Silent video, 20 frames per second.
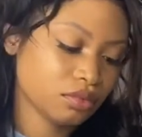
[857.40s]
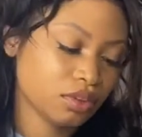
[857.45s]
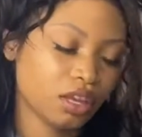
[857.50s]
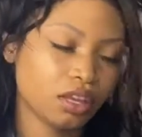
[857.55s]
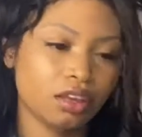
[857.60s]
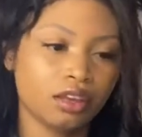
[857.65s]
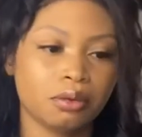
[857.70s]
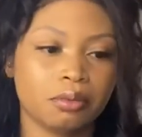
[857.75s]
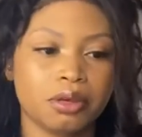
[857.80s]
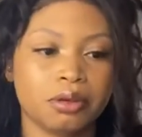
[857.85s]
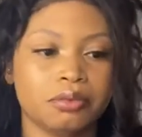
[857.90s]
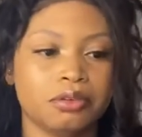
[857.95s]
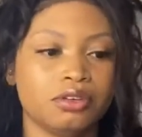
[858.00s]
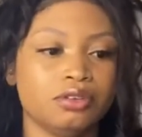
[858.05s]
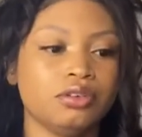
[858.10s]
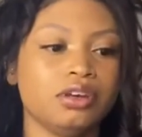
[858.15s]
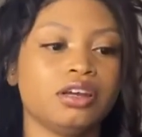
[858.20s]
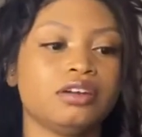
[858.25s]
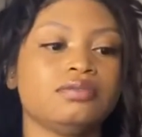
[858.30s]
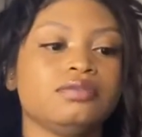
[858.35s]
Yeah, baby, you
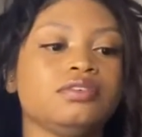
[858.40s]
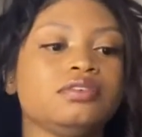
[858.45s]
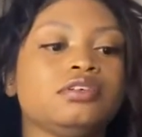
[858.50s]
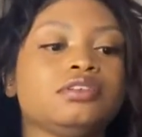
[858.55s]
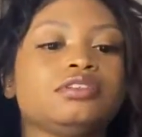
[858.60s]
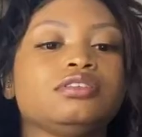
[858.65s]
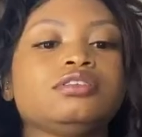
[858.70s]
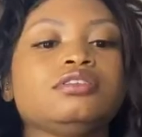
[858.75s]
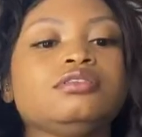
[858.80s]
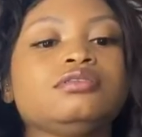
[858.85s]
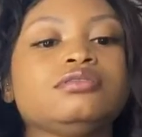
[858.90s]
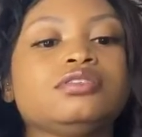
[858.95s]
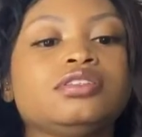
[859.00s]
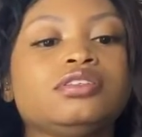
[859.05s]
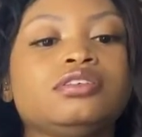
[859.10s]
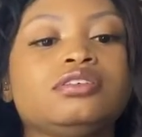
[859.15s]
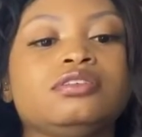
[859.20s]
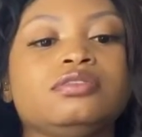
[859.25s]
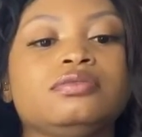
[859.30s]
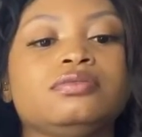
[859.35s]
gotta focus on
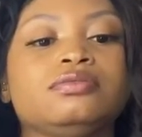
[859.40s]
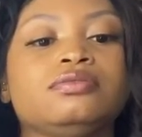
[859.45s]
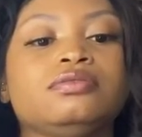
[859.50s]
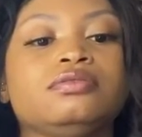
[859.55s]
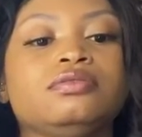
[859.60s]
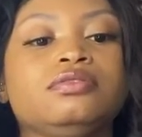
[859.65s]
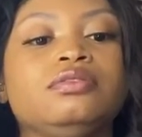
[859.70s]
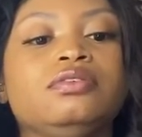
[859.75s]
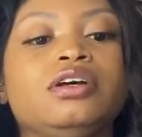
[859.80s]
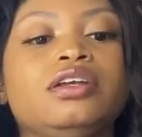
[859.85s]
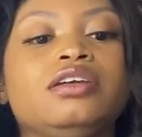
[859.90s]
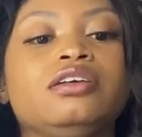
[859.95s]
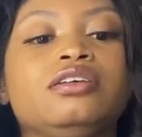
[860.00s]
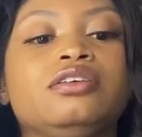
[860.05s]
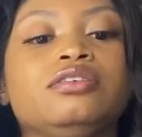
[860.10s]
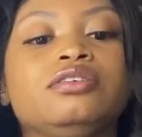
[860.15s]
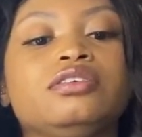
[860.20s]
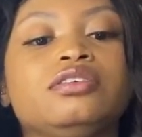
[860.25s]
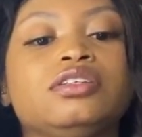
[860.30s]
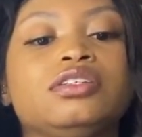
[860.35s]
yourself. You gotta
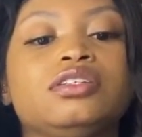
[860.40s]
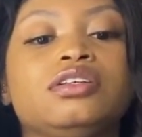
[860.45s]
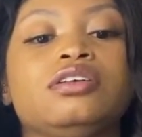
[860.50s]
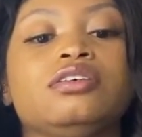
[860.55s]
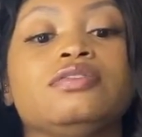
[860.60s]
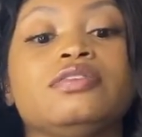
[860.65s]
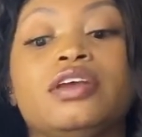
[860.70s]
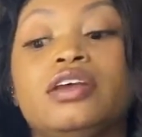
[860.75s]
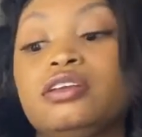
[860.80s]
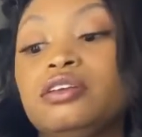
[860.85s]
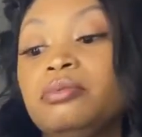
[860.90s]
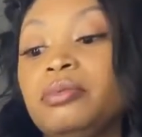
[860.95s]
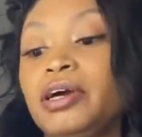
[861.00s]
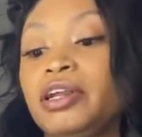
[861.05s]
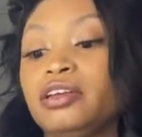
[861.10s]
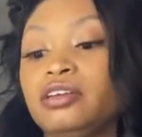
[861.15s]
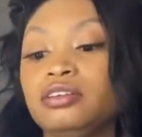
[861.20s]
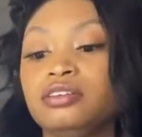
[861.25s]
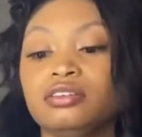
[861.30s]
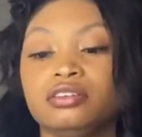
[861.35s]
heal yourself.
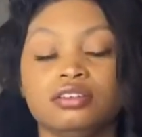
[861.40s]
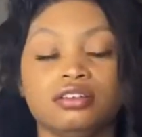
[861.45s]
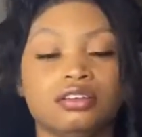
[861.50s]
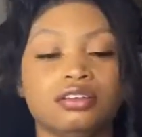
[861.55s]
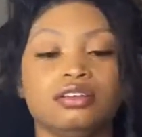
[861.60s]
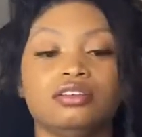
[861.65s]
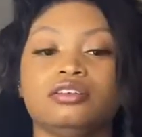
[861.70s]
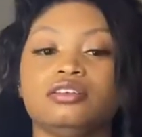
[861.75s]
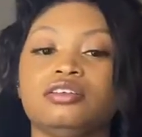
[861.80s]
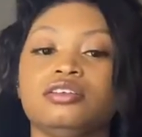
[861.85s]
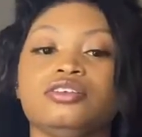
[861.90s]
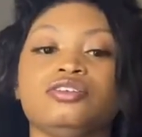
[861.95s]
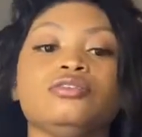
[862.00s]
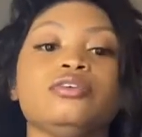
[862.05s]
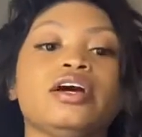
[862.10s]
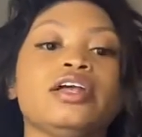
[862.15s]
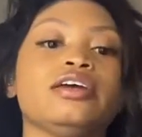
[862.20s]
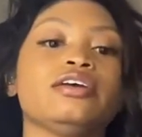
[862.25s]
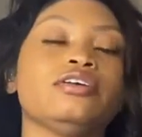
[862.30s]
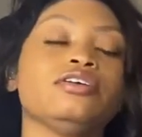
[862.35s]
You
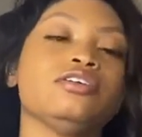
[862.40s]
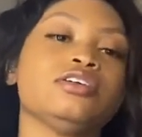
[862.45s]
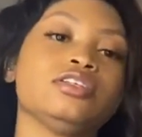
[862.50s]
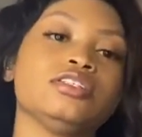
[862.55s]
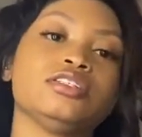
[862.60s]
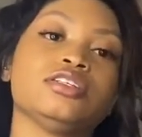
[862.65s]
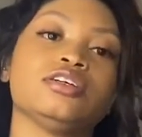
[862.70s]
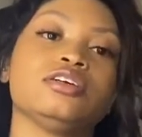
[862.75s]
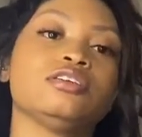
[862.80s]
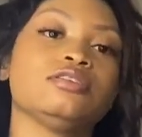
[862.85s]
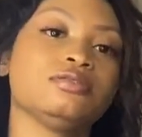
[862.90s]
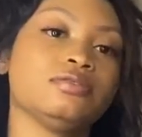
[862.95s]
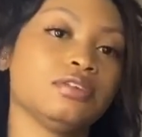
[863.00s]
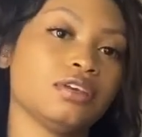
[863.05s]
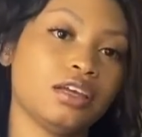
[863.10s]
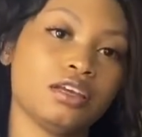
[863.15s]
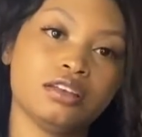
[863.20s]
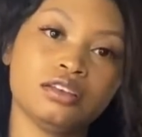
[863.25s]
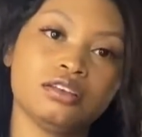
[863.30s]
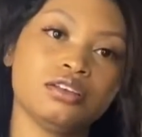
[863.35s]
gotta heal yourself.
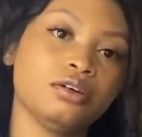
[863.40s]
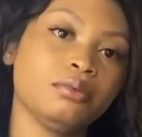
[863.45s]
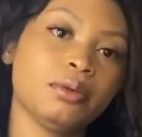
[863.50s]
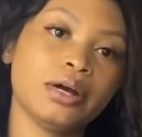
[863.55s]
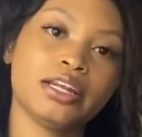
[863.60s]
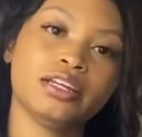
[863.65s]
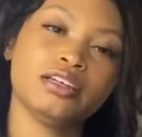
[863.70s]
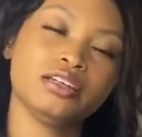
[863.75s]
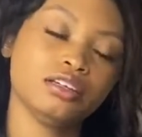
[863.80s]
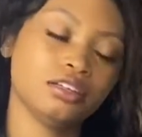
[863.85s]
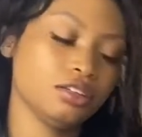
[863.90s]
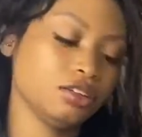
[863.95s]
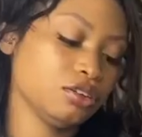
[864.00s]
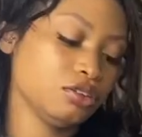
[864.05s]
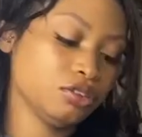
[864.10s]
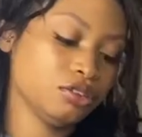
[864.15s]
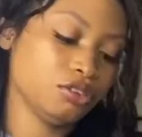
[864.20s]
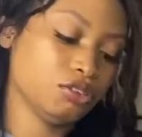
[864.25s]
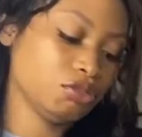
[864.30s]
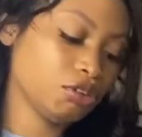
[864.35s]
Okay, nobody can heal
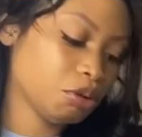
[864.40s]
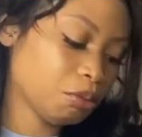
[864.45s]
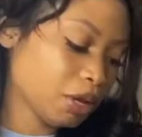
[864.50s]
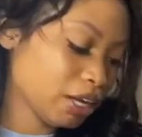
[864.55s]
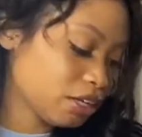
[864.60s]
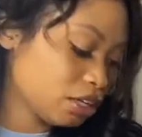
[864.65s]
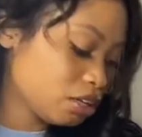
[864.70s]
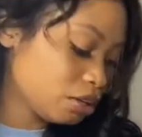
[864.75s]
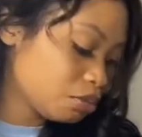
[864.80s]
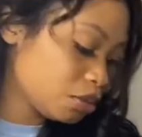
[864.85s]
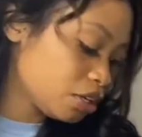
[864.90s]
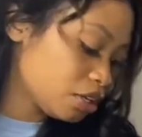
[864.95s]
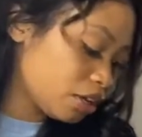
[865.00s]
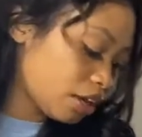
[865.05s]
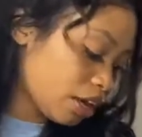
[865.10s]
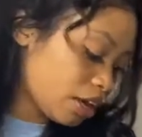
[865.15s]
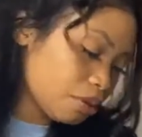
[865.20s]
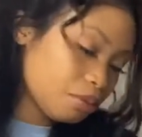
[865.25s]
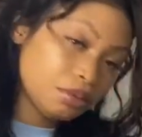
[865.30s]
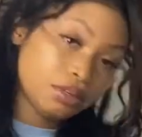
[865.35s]
you. Nobody can be your
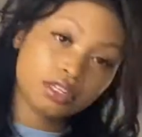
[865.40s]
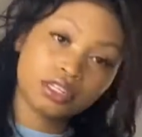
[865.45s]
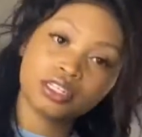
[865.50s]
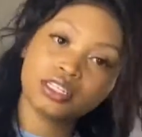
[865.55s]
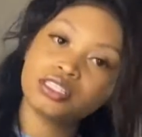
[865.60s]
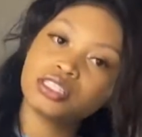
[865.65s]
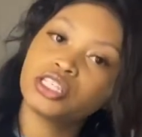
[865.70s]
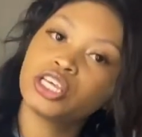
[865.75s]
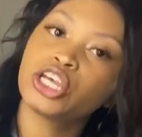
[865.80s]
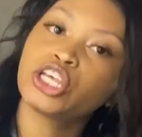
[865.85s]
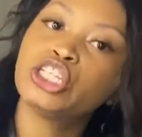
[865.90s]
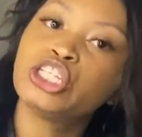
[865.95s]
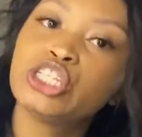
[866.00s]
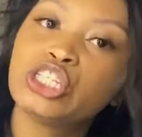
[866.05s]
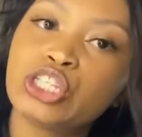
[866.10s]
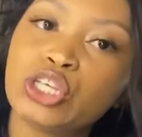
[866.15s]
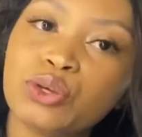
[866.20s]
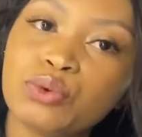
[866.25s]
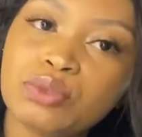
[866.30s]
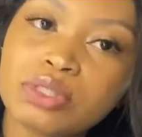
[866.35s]
happiness.
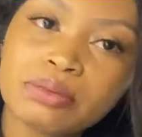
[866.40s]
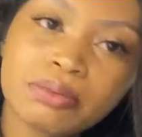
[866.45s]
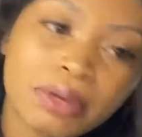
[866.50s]
Excuse